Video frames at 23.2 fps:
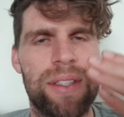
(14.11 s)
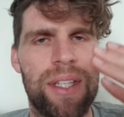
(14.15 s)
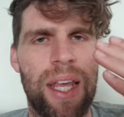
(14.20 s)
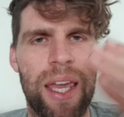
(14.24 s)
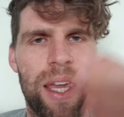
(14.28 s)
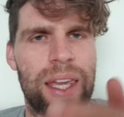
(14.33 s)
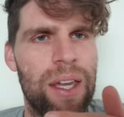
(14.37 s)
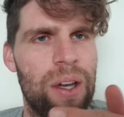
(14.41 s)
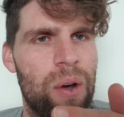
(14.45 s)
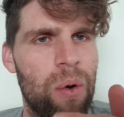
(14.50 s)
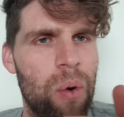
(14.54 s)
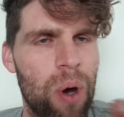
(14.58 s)

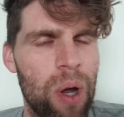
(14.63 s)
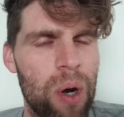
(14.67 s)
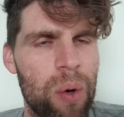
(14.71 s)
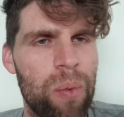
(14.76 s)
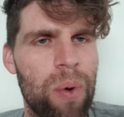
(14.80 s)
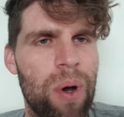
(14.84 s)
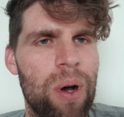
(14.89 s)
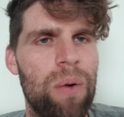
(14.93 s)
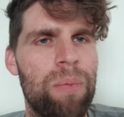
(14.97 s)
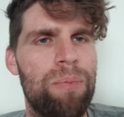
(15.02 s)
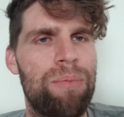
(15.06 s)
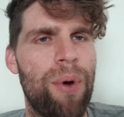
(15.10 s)
taking quite a
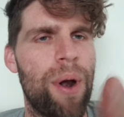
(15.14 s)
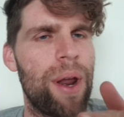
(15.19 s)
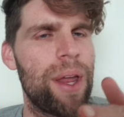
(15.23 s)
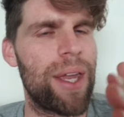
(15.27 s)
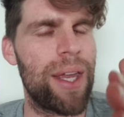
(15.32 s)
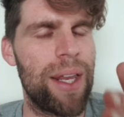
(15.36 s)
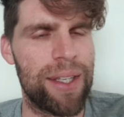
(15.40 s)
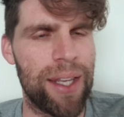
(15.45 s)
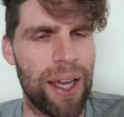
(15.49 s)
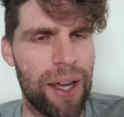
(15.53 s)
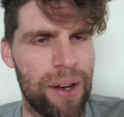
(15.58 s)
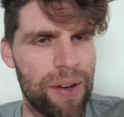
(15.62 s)
while
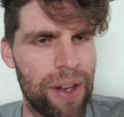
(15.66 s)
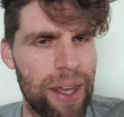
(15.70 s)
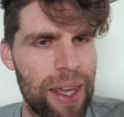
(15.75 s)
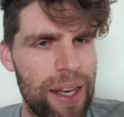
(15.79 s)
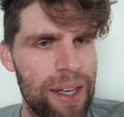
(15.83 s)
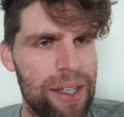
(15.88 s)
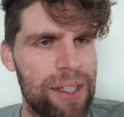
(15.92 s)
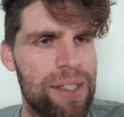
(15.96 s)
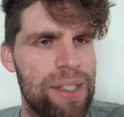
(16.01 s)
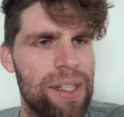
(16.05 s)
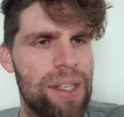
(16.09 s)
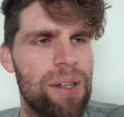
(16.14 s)
breaking down
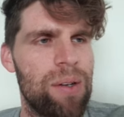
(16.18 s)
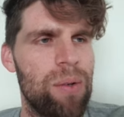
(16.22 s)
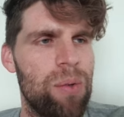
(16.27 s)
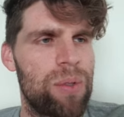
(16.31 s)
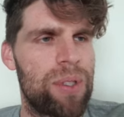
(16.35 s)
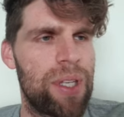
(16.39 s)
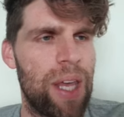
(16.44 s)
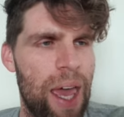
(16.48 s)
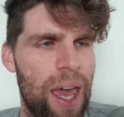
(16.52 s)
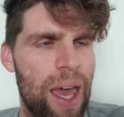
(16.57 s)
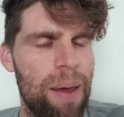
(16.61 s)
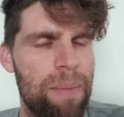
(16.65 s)
each single
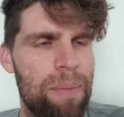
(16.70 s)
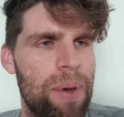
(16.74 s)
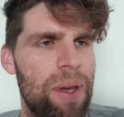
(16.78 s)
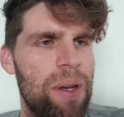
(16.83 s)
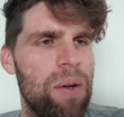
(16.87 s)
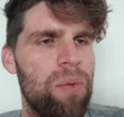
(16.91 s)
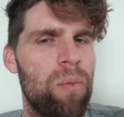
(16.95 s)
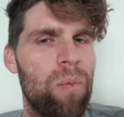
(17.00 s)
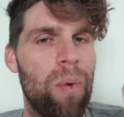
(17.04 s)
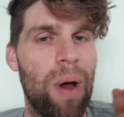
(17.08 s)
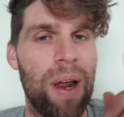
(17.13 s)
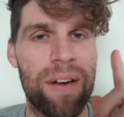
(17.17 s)
tab
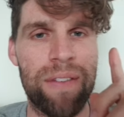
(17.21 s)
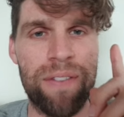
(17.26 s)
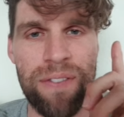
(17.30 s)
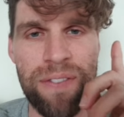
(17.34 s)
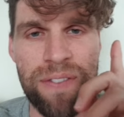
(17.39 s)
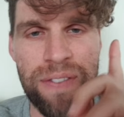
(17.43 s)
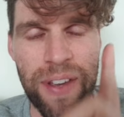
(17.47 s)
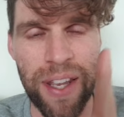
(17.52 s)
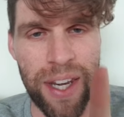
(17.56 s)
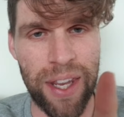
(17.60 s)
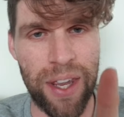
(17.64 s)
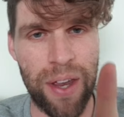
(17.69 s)
in one
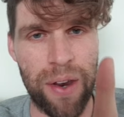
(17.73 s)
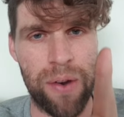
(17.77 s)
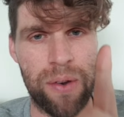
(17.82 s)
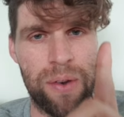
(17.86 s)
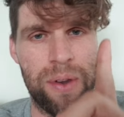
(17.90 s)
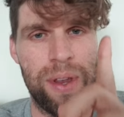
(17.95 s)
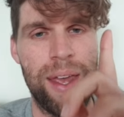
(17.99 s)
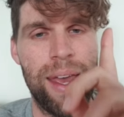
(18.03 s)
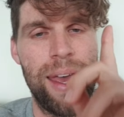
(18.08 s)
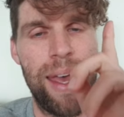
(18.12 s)
video.